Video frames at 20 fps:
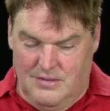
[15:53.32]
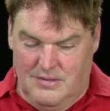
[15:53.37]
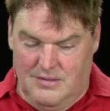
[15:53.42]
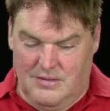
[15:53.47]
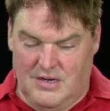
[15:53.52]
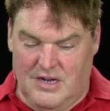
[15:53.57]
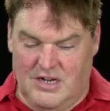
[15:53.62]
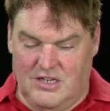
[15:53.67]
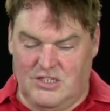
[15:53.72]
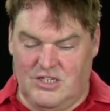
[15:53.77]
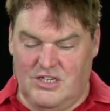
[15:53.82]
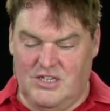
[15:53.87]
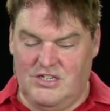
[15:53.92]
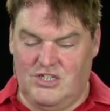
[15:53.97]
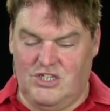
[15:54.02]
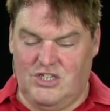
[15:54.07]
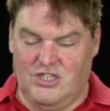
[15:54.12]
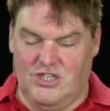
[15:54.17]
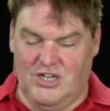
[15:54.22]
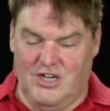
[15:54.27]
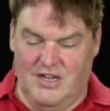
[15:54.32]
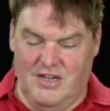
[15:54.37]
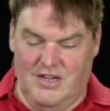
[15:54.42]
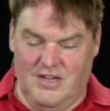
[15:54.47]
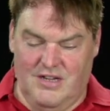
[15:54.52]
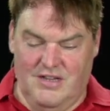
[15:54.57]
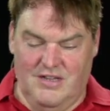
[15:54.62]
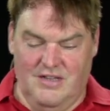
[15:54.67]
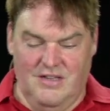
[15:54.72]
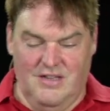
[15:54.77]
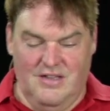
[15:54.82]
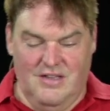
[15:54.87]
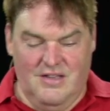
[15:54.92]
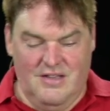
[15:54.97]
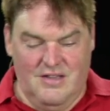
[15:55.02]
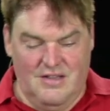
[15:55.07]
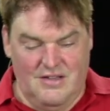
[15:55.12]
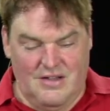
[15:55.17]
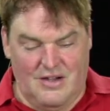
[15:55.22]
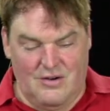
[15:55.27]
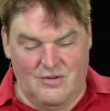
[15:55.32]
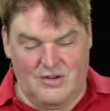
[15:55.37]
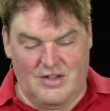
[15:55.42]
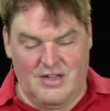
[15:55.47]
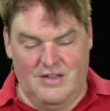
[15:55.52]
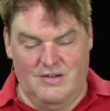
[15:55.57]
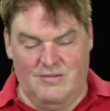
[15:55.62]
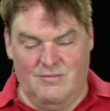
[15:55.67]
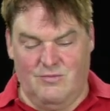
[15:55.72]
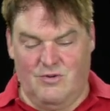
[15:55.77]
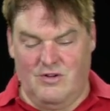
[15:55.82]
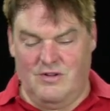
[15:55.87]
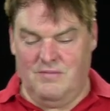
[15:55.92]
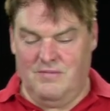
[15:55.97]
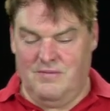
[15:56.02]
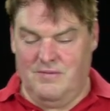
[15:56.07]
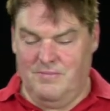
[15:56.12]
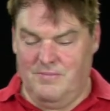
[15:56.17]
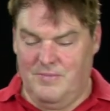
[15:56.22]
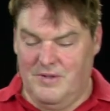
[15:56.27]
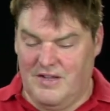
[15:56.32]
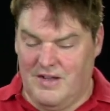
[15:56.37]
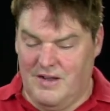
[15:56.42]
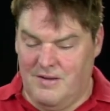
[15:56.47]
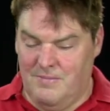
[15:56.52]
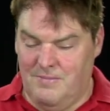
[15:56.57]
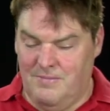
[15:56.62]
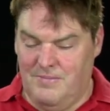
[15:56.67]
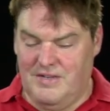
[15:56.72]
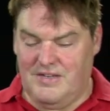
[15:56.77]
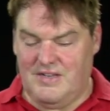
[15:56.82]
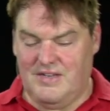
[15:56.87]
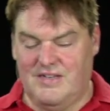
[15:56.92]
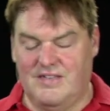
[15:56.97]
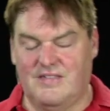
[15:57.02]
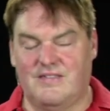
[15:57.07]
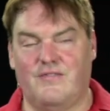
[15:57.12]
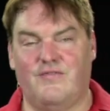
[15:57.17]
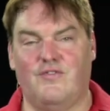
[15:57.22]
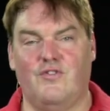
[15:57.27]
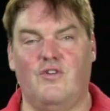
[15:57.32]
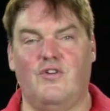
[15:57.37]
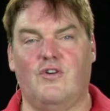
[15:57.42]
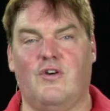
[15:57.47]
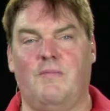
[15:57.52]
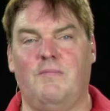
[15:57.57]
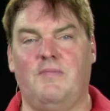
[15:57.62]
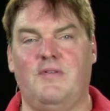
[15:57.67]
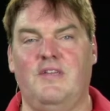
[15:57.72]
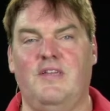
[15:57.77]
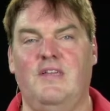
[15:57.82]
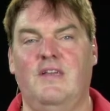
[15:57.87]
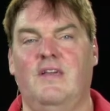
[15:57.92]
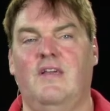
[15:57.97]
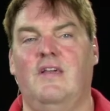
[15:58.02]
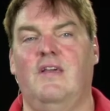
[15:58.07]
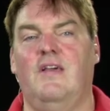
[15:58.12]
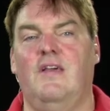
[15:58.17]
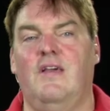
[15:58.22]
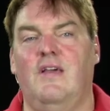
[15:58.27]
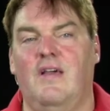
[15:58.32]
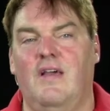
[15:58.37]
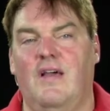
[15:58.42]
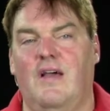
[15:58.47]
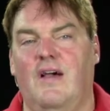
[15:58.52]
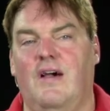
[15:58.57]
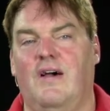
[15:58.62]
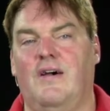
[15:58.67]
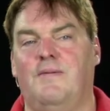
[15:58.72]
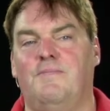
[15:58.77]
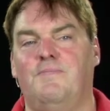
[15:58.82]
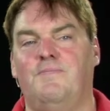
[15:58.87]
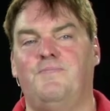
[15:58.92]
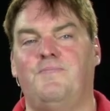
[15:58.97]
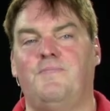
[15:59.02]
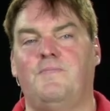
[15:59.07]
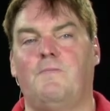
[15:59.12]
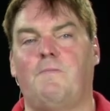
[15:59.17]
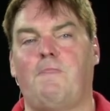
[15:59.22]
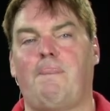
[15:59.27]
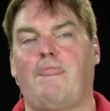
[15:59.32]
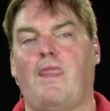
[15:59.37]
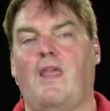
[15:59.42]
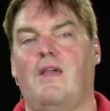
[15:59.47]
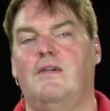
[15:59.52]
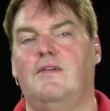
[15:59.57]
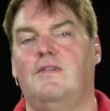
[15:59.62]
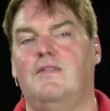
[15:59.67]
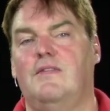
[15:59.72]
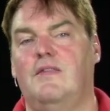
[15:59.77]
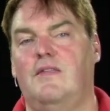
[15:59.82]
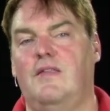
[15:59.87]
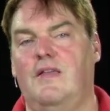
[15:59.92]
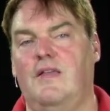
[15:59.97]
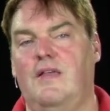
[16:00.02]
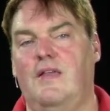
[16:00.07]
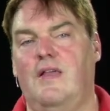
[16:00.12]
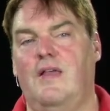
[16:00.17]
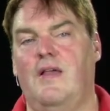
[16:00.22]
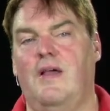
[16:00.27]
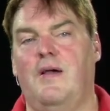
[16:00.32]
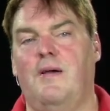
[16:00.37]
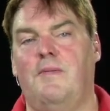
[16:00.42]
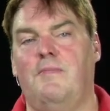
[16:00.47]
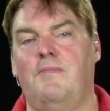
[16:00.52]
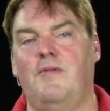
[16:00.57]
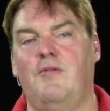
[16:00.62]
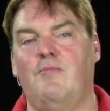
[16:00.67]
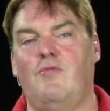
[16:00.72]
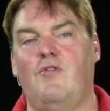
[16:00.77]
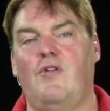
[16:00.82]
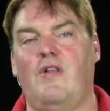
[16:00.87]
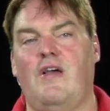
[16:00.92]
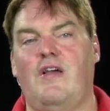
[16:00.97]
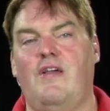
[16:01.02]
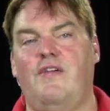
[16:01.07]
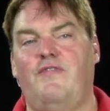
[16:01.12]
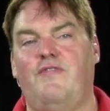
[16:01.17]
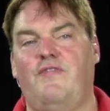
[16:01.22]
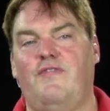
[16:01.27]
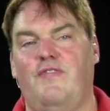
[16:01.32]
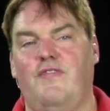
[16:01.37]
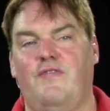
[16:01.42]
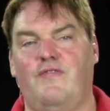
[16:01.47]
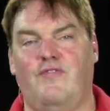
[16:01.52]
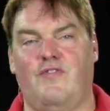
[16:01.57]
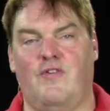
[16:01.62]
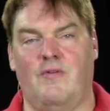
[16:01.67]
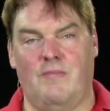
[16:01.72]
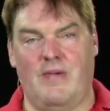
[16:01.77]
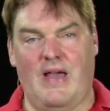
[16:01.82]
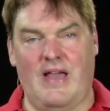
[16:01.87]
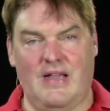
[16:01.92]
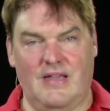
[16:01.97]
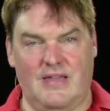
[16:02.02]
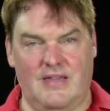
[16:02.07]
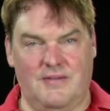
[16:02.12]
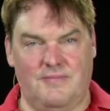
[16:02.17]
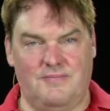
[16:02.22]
Rajesh, how can one become beta tester for your company? The mimoLive for Mac